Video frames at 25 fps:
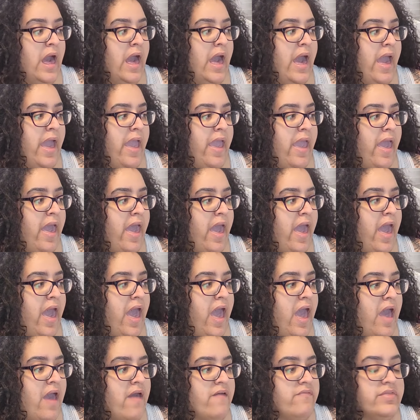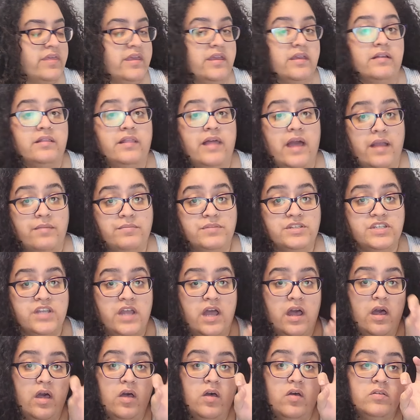I had the
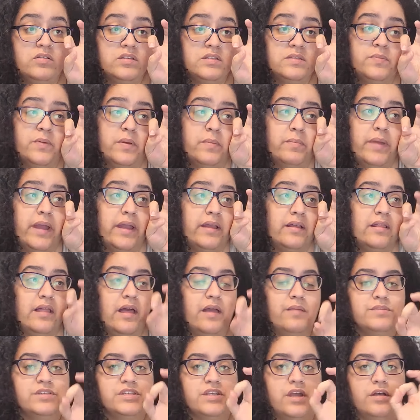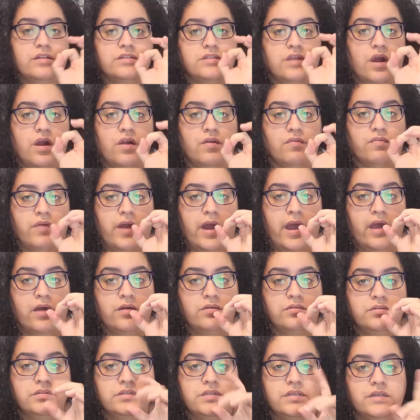clamshells, but my clamshells are
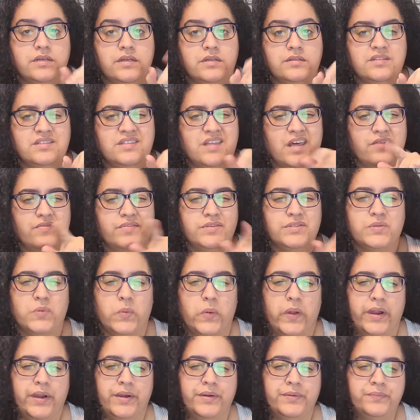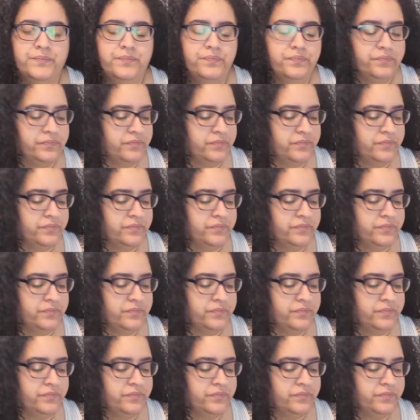round instead of square.